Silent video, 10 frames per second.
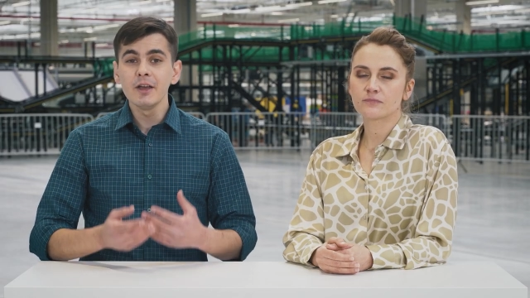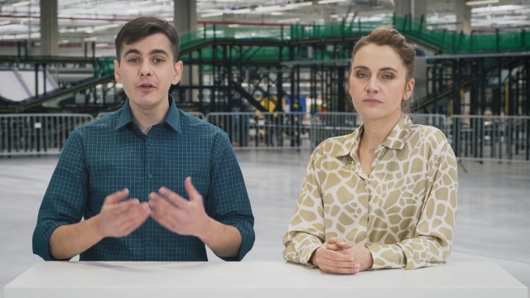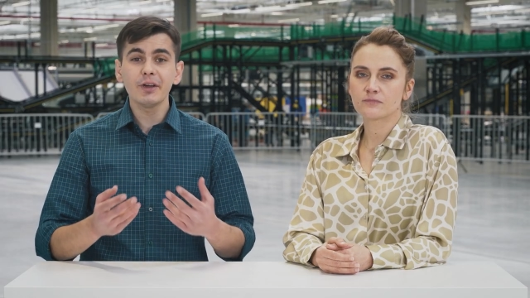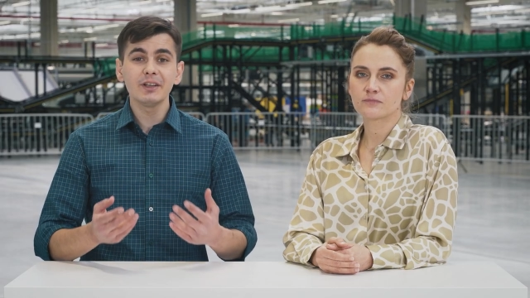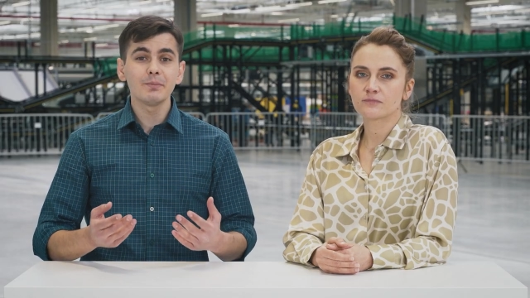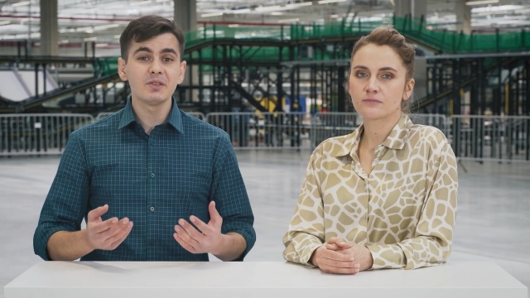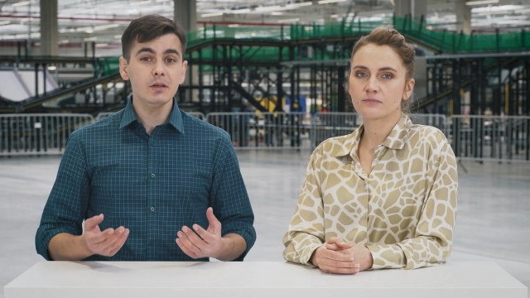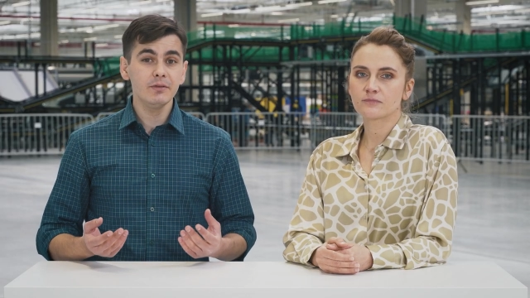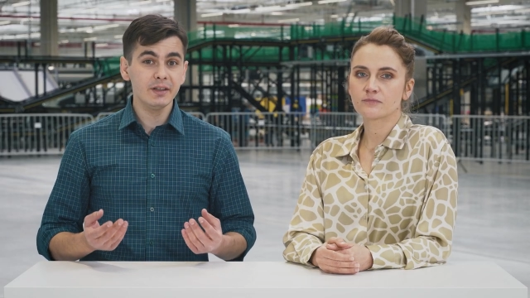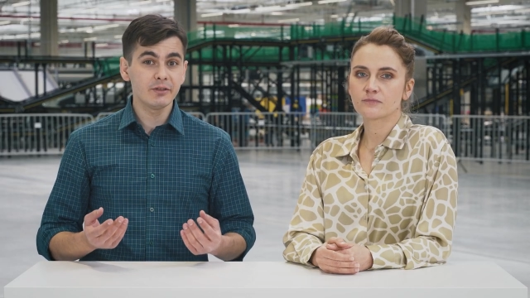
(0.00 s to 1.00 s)
Speaker 1: you can
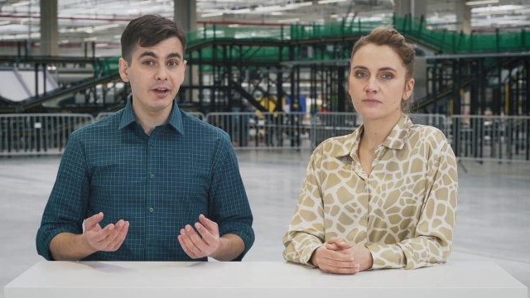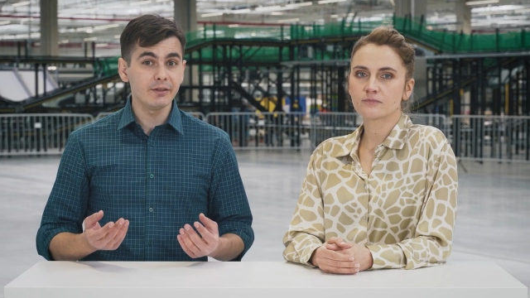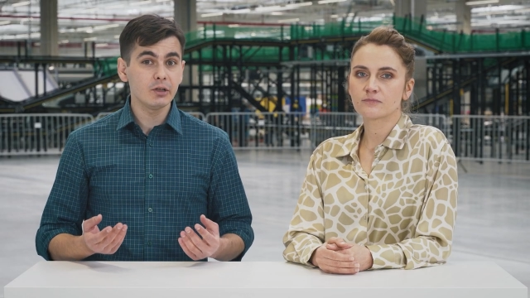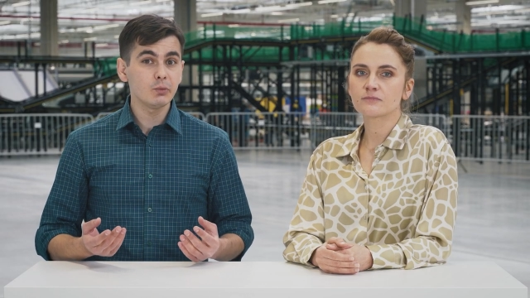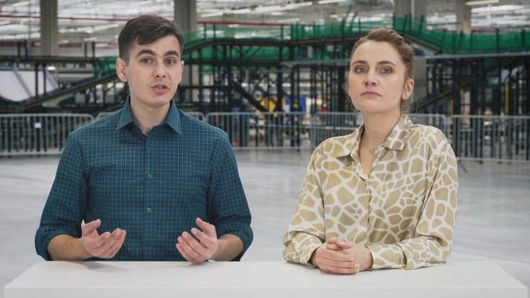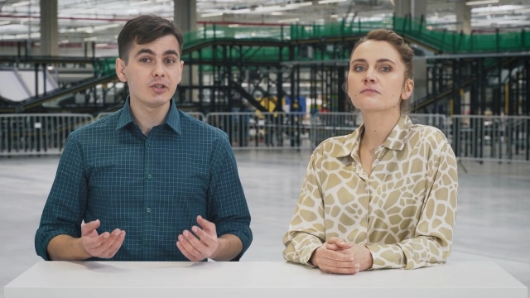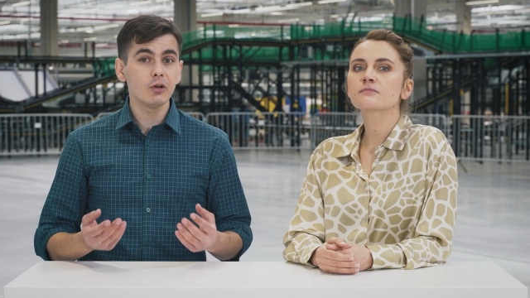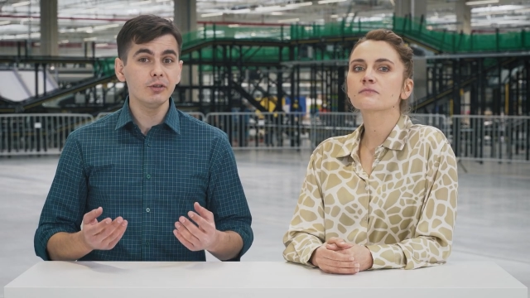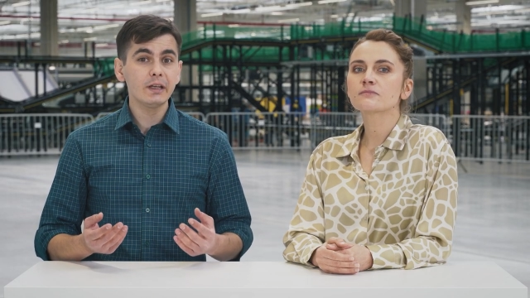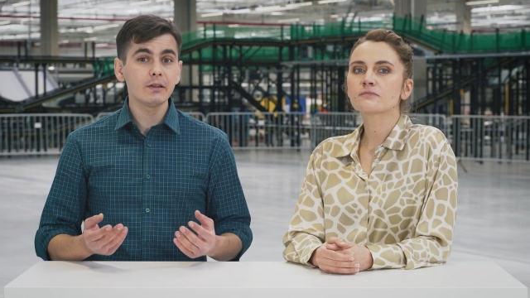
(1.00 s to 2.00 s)
observe a trend in which the
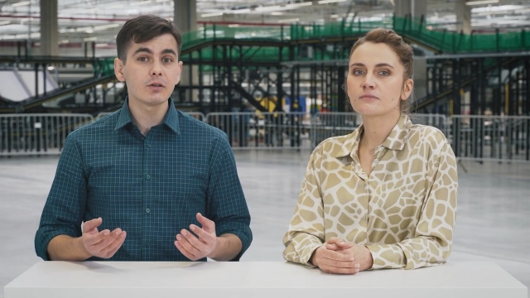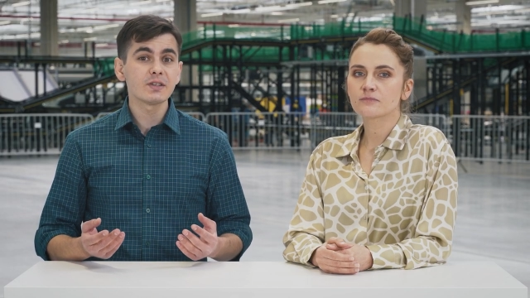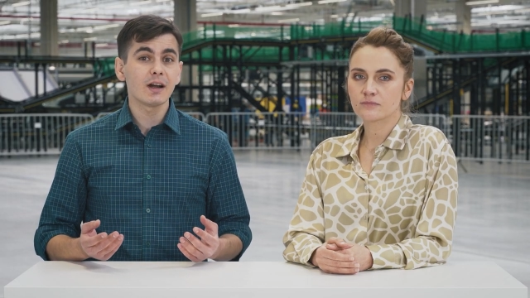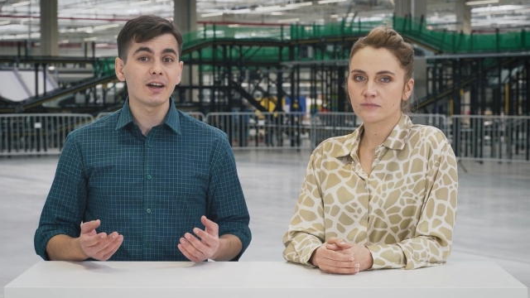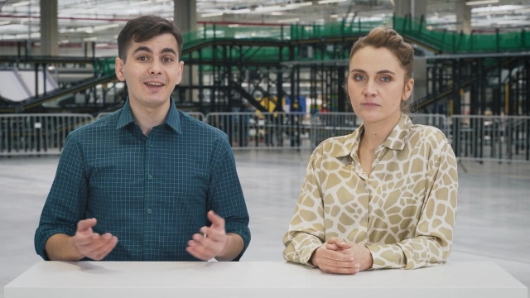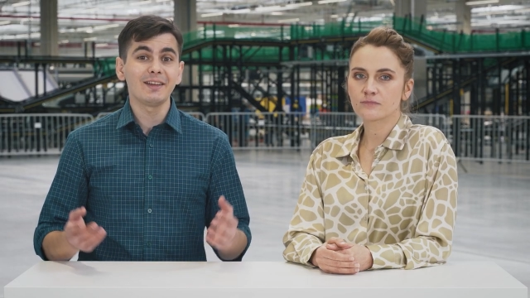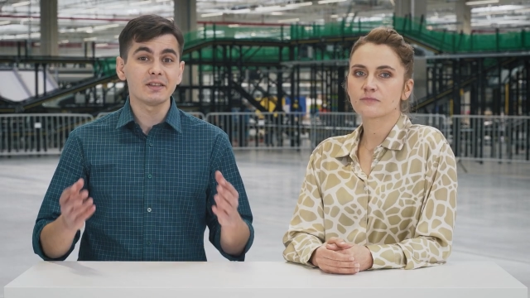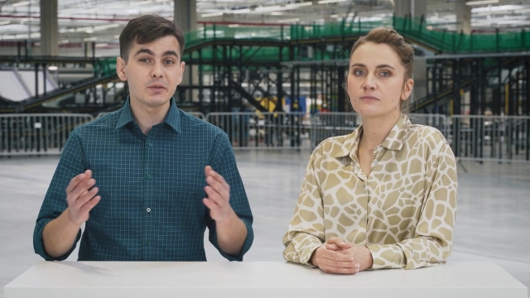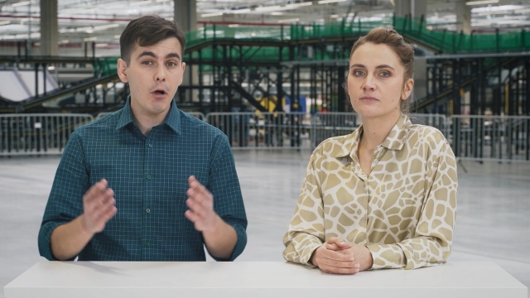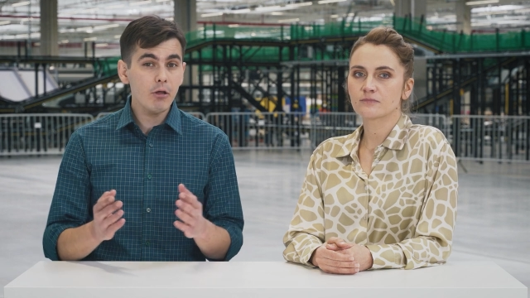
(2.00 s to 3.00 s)
connectors are getting
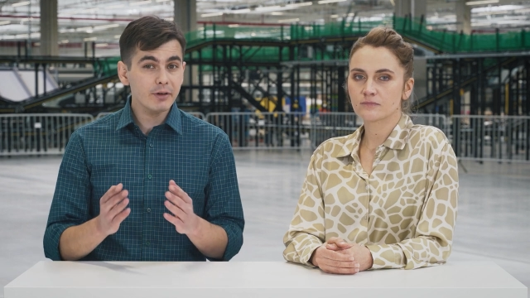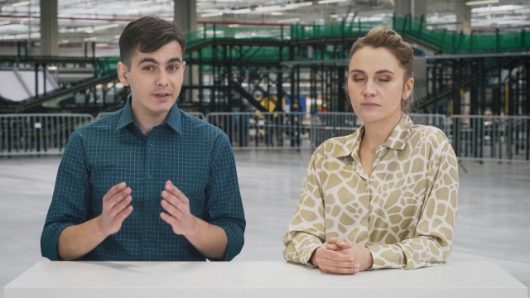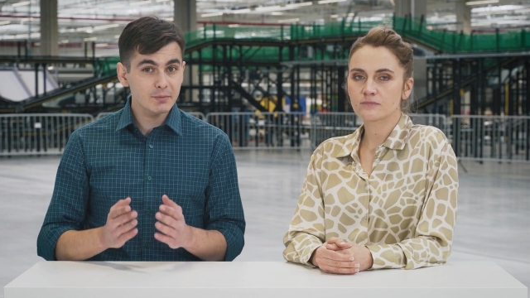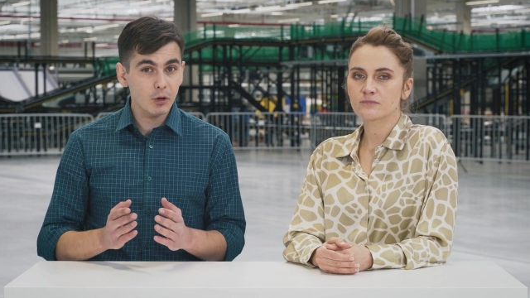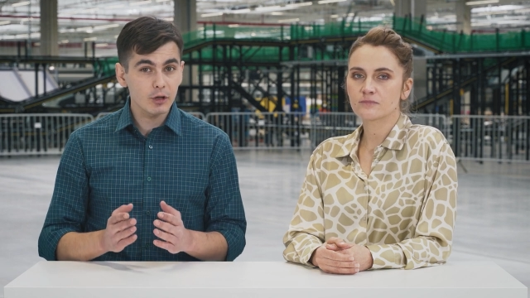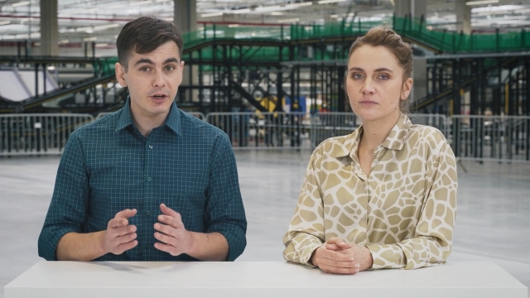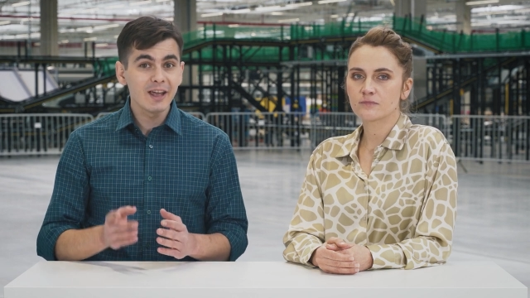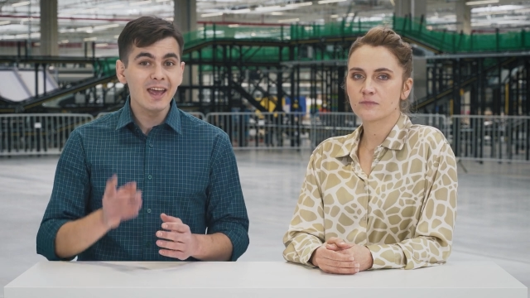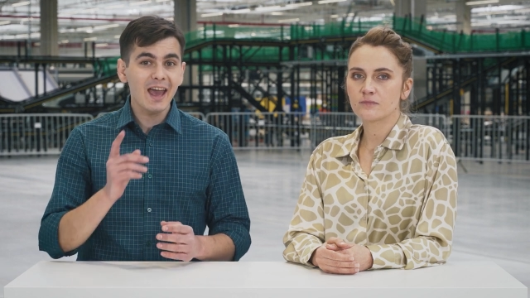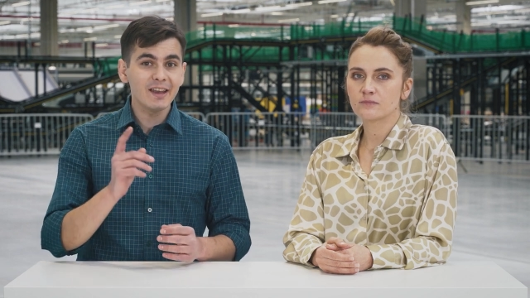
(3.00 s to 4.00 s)
smaller and smaller
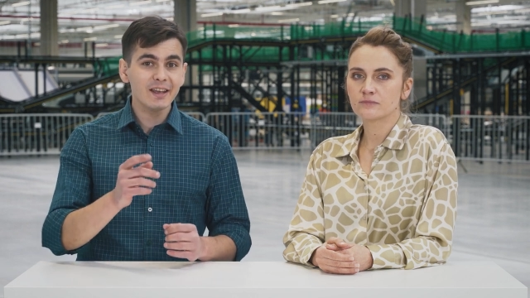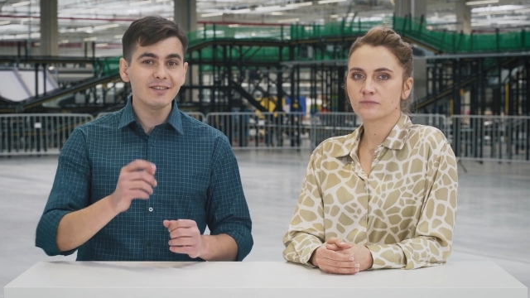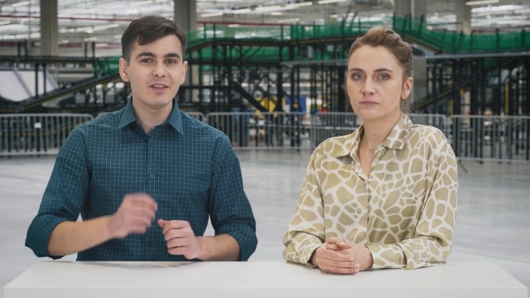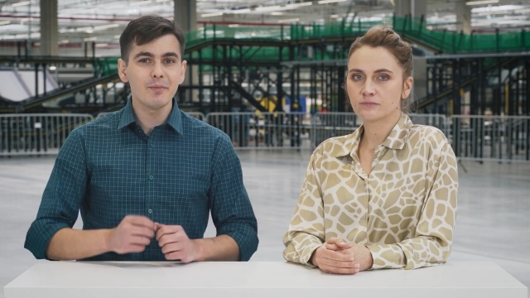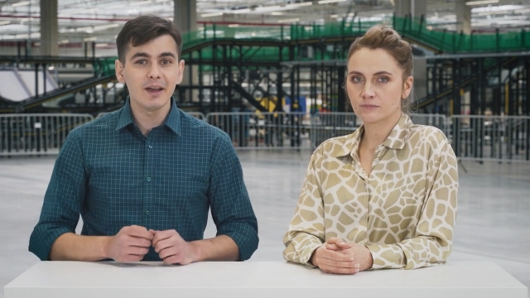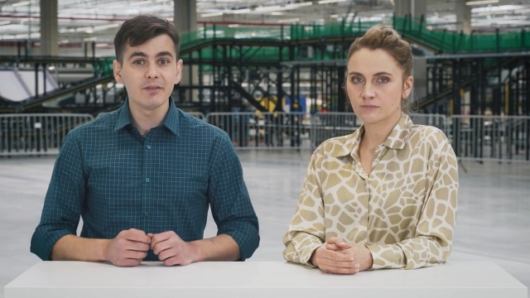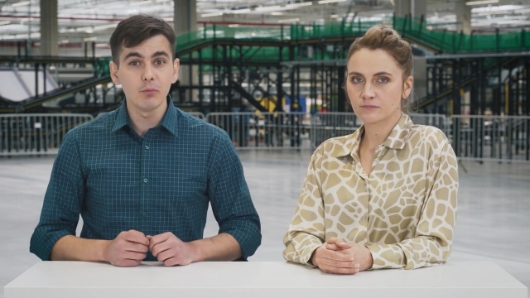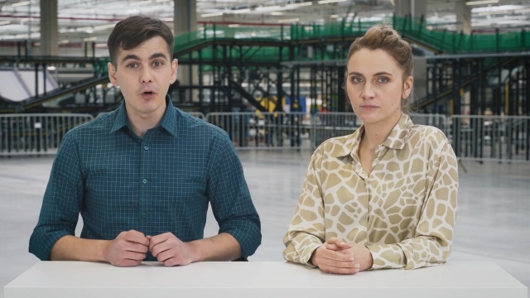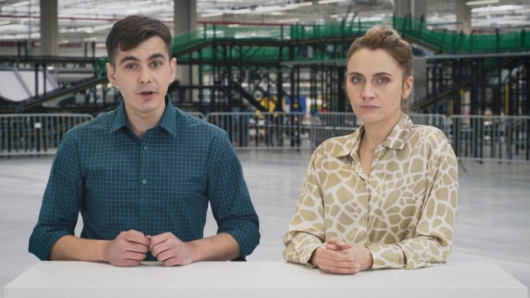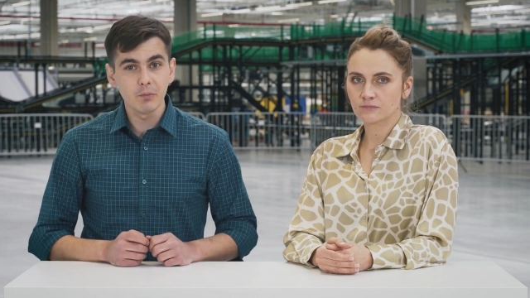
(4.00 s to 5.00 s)
and yet demand
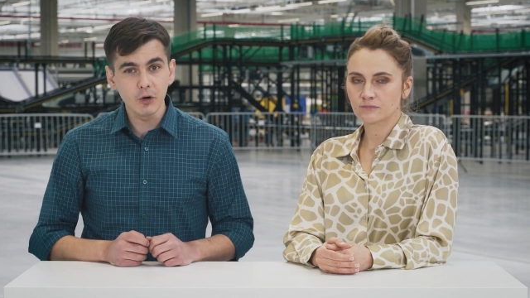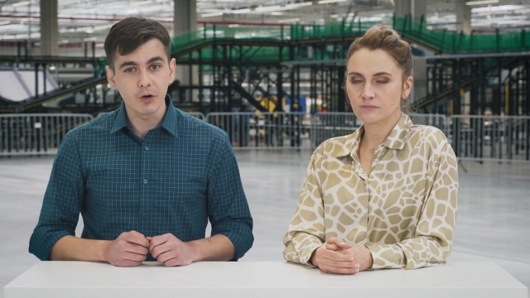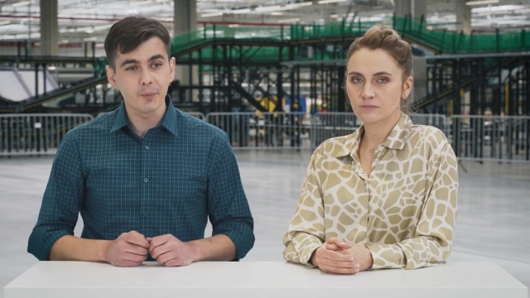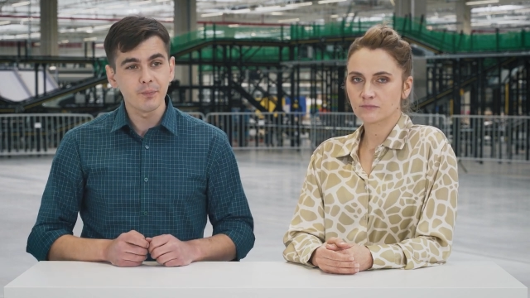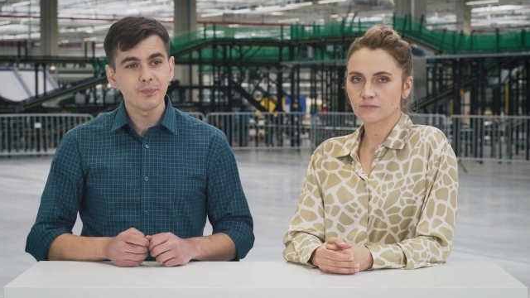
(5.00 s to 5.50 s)
more and more.